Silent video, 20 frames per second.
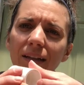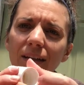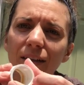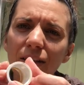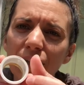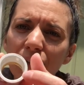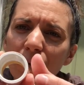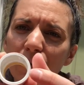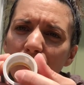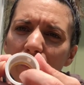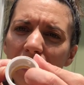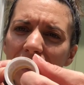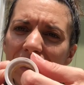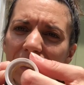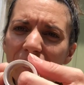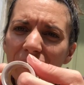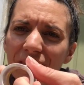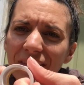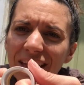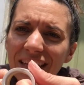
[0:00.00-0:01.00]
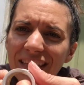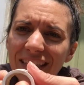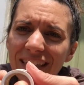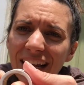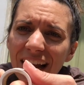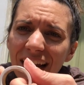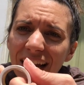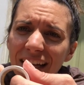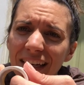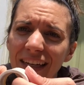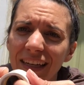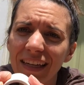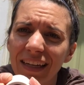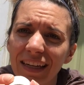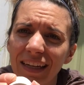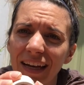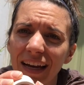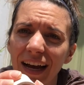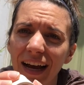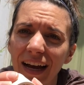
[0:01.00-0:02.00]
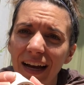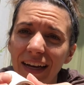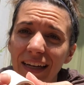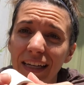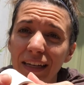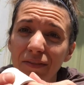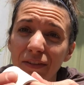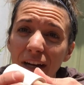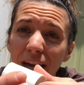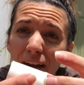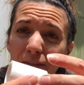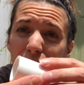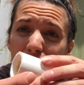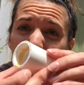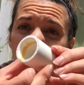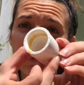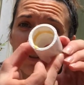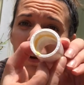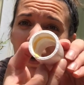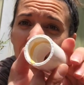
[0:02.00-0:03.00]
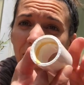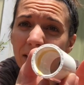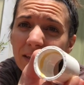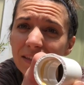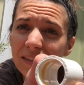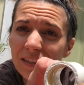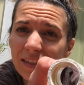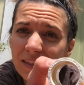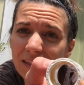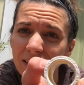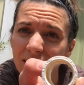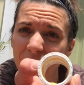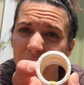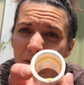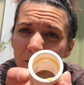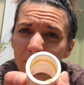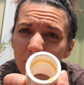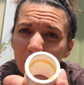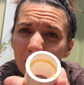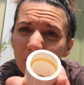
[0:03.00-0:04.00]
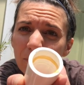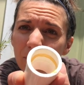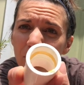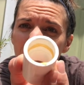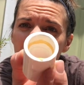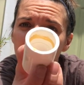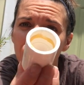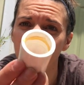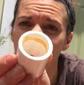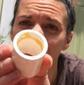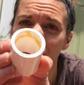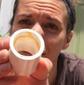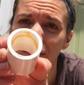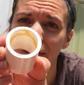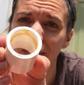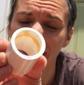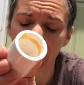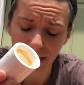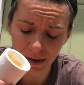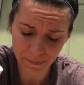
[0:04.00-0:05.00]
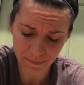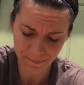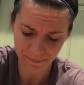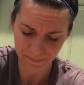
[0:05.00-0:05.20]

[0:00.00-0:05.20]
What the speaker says: you don't want it on this side, even after it dries. Put a little over there.